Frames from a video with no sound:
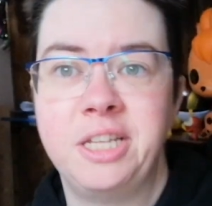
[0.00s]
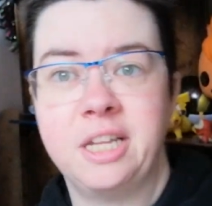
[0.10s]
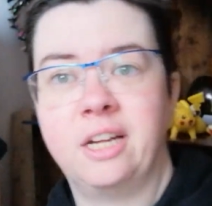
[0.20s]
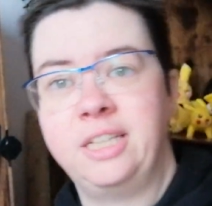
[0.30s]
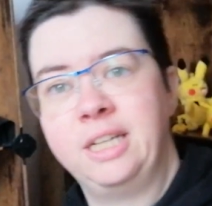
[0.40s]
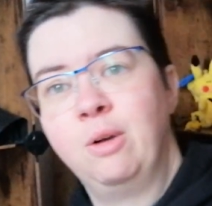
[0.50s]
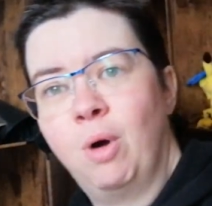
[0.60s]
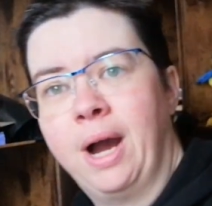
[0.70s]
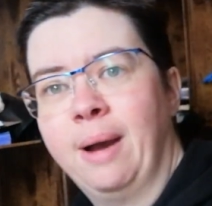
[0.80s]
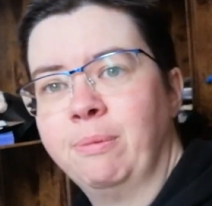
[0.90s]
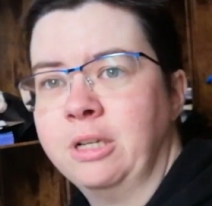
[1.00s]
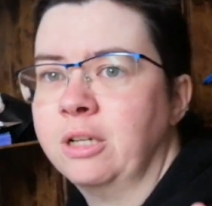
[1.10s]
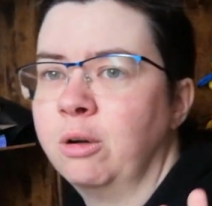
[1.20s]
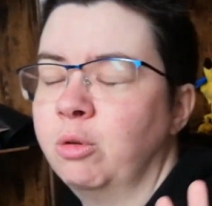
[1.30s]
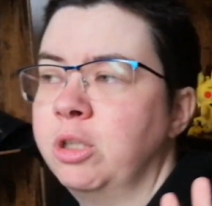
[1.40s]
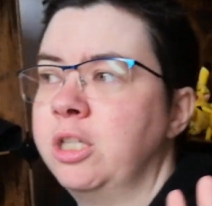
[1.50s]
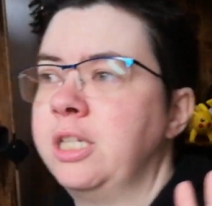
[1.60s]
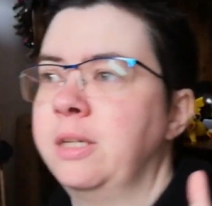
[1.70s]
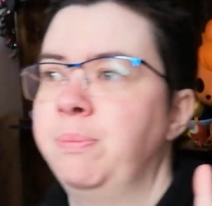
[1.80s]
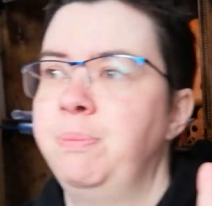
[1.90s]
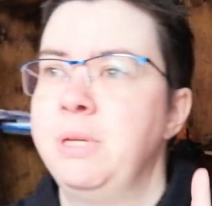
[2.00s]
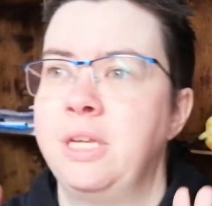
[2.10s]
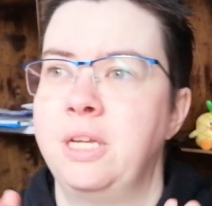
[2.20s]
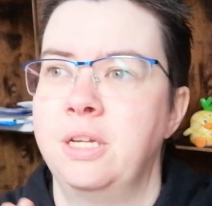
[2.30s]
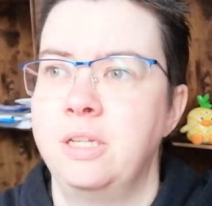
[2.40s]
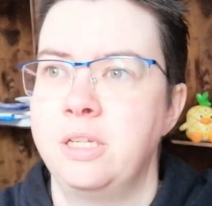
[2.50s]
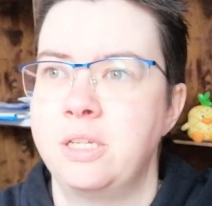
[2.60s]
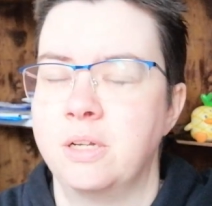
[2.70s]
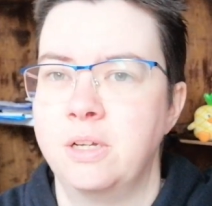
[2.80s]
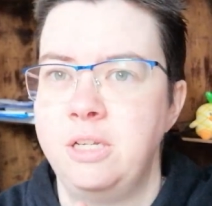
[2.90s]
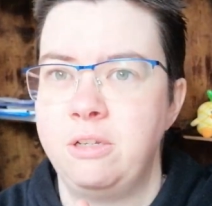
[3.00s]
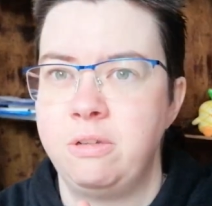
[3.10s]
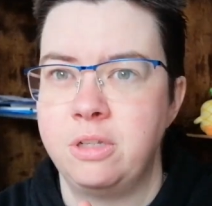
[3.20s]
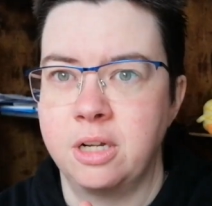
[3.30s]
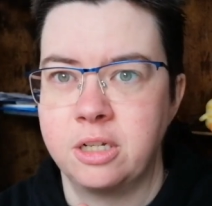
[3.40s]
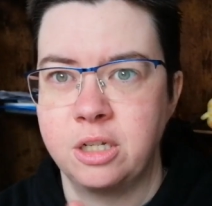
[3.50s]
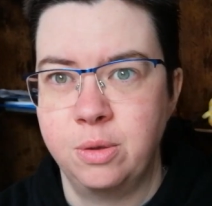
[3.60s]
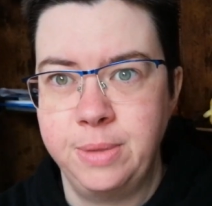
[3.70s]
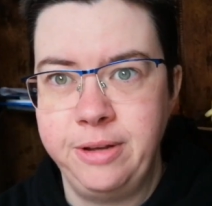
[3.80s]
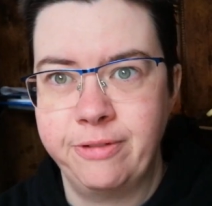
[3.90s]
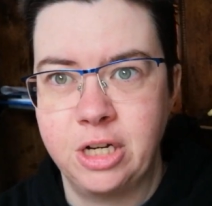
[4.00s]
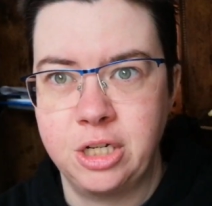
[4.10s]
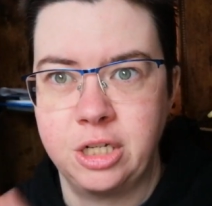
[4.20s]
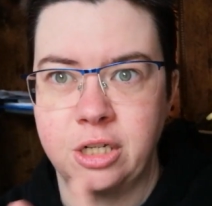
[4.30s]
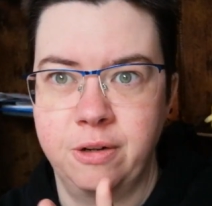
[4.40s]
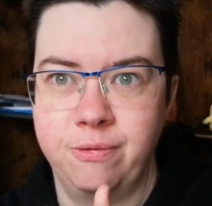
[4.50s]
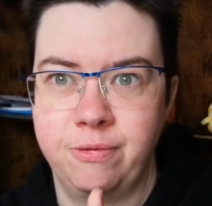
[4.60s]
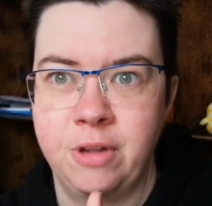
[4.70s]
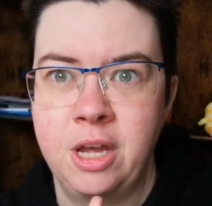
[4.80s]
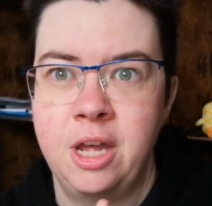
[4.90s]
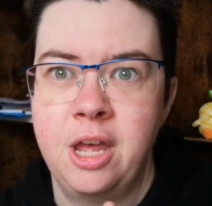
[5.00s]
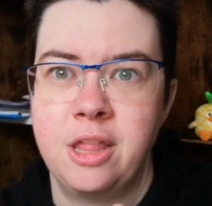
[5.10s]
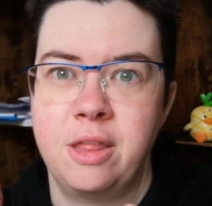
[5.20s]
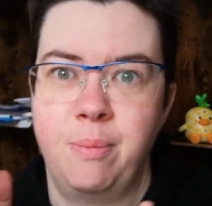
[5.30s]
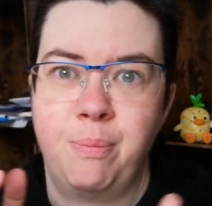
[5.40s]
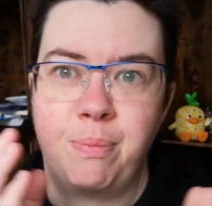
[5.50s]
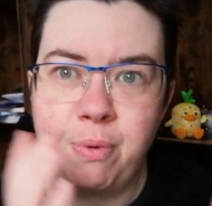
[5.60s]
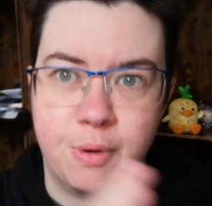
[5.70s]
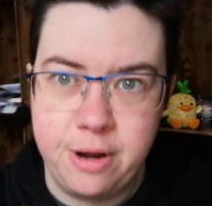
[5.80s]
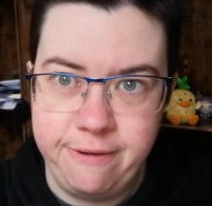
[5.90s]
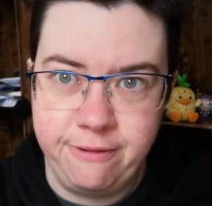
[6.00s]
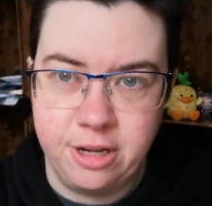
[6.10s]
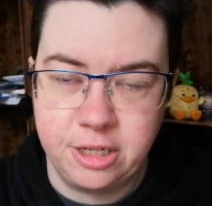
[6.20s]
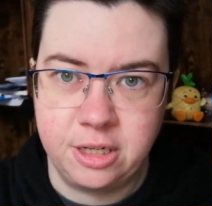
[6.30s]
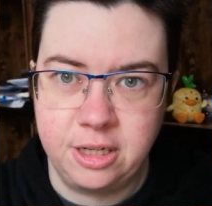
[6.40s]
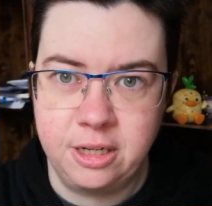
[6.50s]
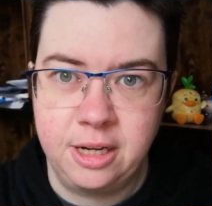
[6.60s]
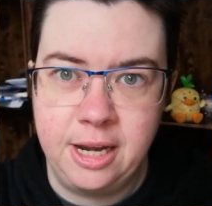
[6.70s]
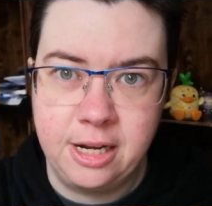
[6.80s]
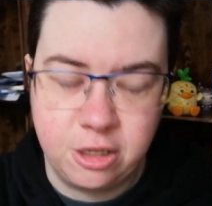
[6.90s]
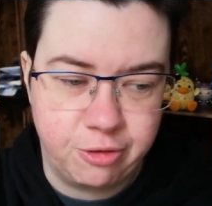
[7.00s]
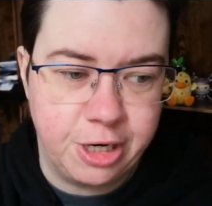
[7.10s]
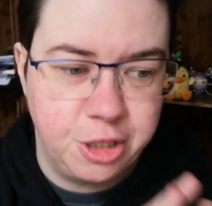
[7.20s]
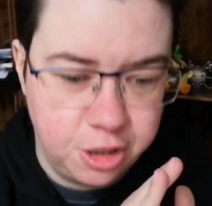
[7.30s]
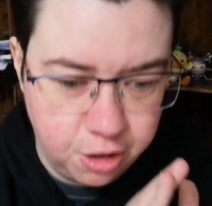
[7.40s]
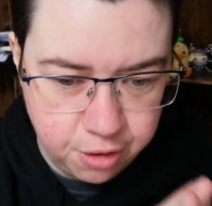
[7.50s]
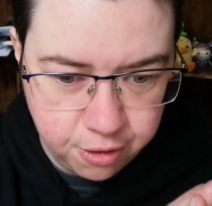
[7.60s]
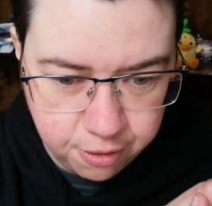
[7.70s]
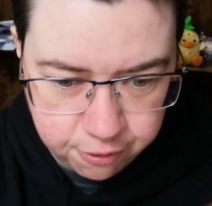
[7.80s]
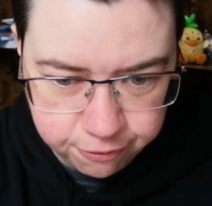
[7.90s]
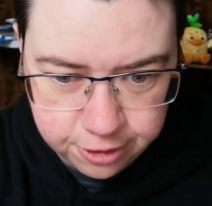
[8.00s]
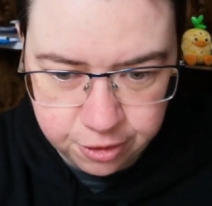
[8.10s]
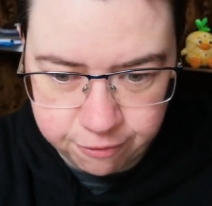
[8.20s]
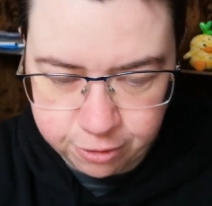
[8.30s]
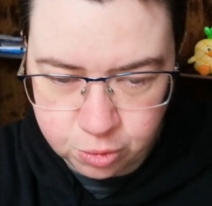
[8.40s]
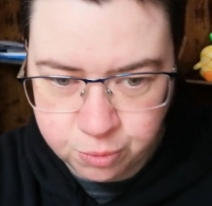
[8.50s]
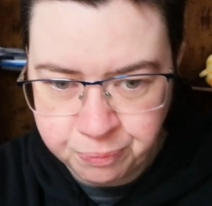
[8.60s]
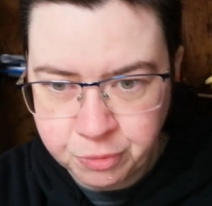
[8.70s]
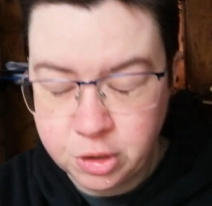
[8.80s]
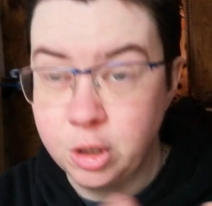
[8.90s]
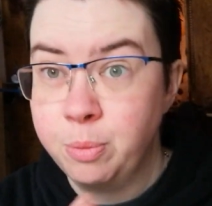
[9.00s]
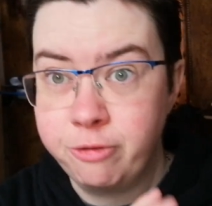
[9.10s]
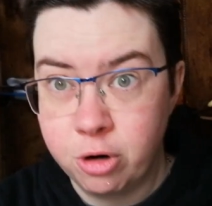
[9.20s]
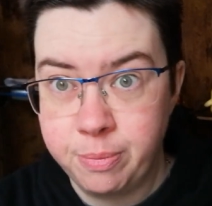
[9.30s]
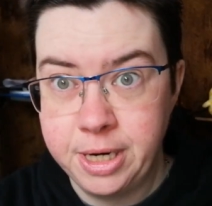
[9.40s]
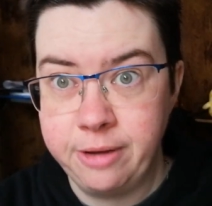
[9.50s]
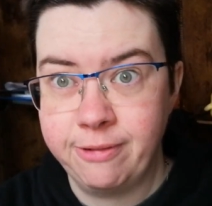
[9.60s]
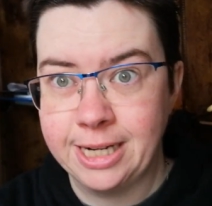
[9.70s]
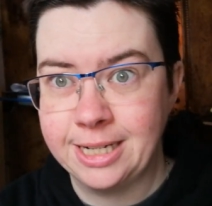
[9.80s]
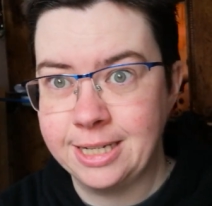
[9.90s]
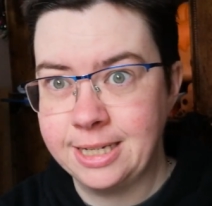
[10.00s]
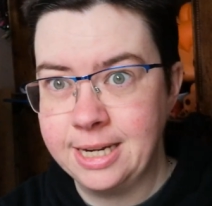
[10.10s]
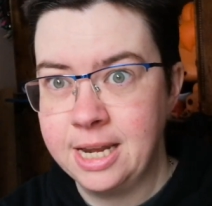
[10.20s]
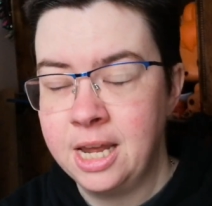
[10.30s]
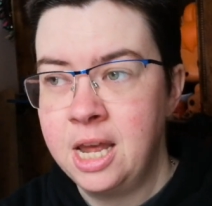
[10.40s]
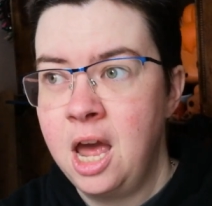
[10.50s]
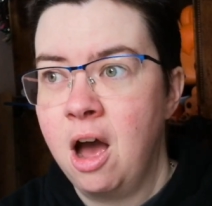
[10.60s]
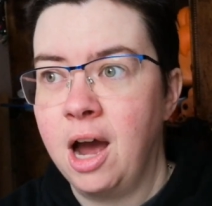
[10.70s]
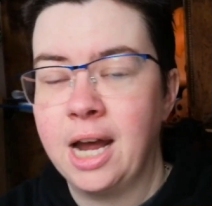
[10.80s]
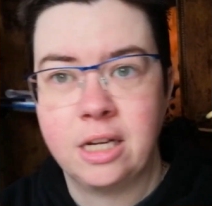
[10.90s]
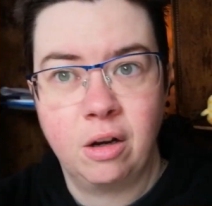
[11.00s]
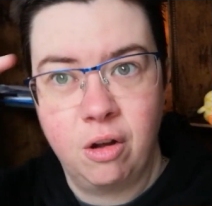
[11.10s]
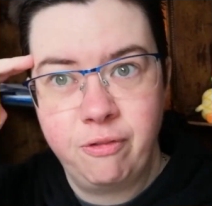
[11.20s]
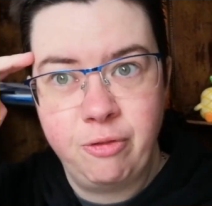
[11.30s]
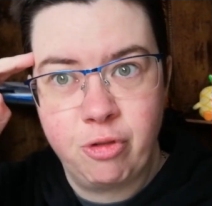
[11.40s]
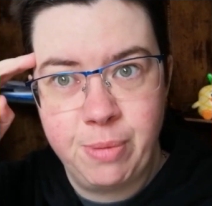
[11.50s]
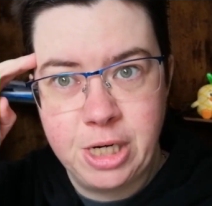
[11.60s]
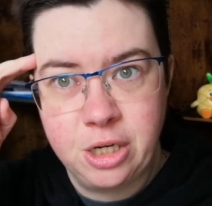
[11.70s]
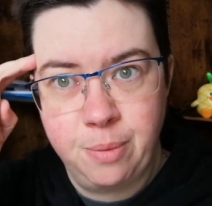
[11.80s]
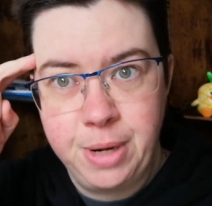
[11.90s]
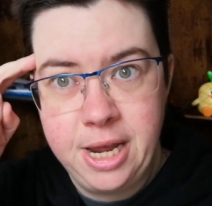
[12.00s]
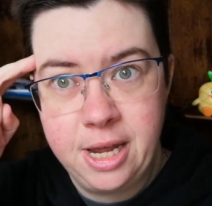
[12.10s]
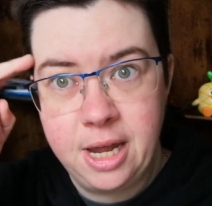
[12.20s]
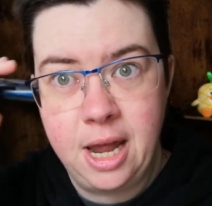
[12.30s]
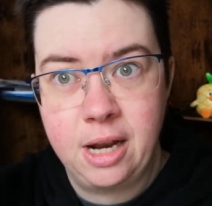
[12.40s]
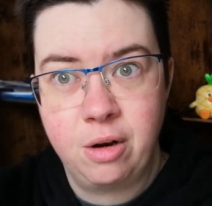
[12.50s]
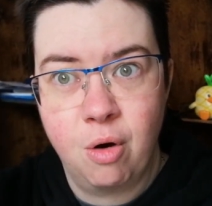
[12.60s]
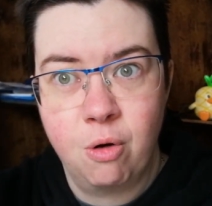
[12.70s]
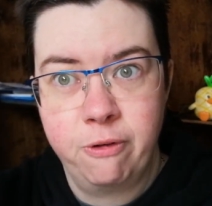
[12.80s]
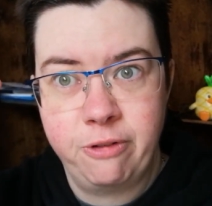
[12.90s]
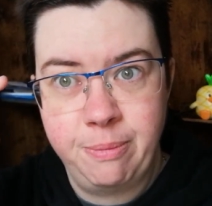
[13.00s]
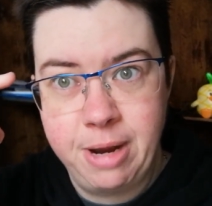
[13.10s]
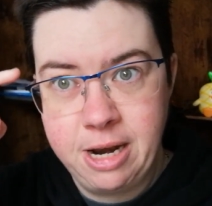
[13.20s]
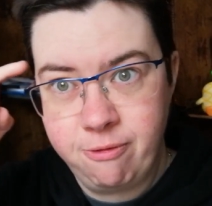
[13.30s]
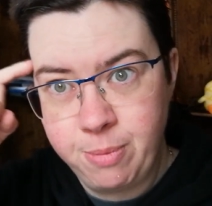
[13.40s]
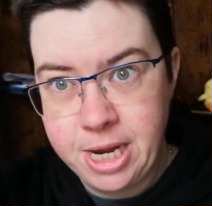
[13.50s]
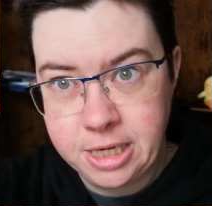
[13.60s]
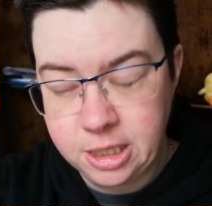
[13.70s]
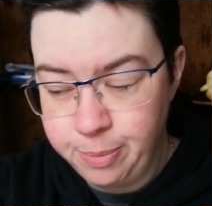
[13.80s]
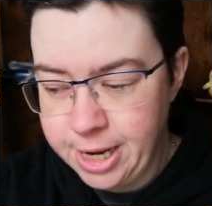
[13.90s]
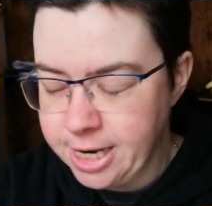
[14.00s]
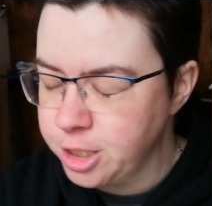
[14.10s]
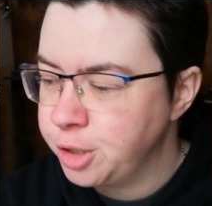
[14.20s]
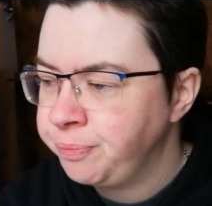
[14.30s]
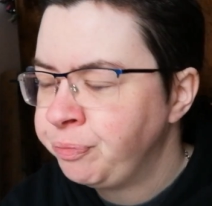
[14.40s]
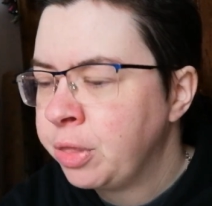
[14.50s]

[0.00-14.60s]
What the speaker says: I think what happened was that because I'd done so many versions of the previous iteration of the novel, so before I made it fantasy, I had a lot of information up here and not all of it made it from here to the page.